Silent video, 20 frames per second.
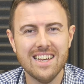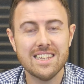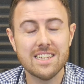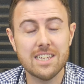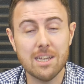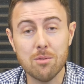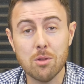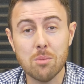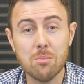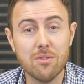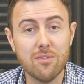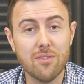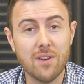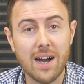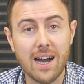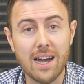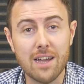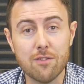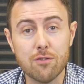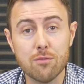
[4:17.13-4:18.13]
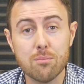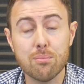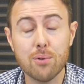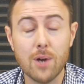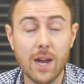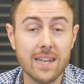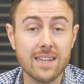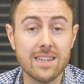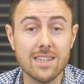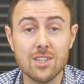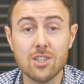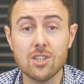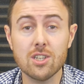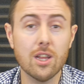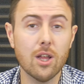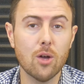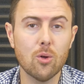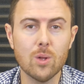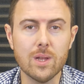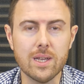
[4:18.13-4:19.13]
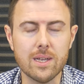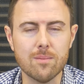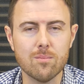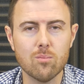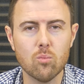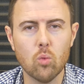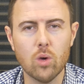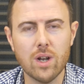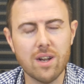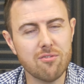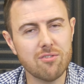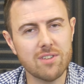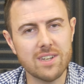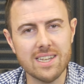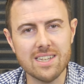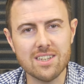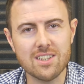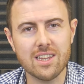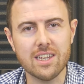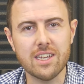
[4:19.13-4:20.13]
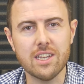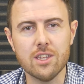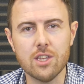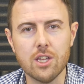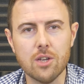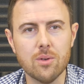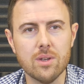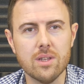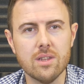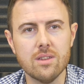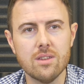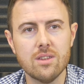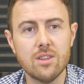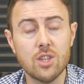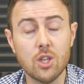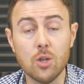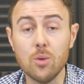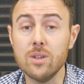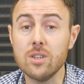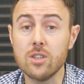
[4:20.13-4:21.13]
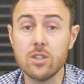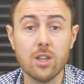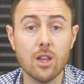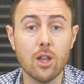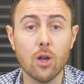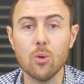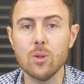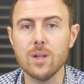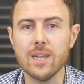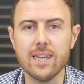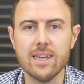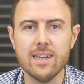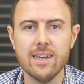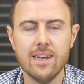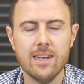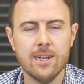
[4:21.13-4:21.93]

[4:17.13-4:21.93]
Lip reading: Tip number 5, practice slowly. Whatever it is that you're doing, do it slowly.